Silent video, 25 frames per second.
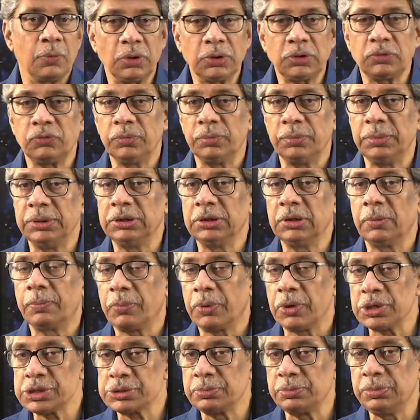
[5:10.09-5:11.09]
what will be the
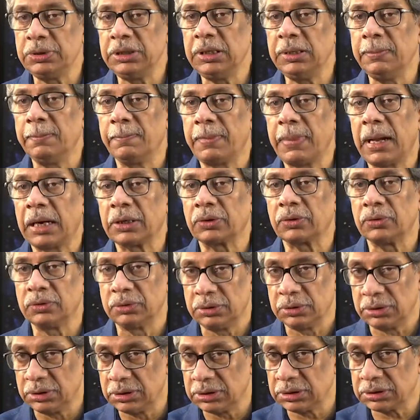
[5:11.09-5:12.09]
possible impact on
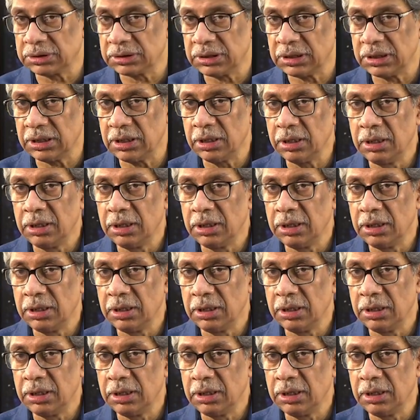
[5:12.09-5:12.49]
Earth,